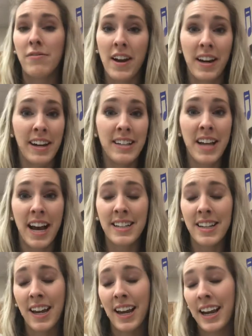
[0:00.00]
Vanity
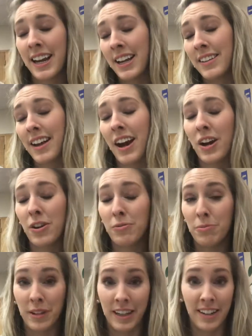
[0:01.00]
sizing is a
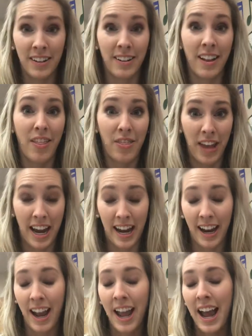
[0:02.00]
real
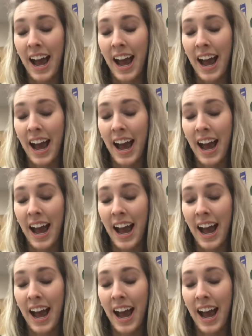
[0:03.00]
thing,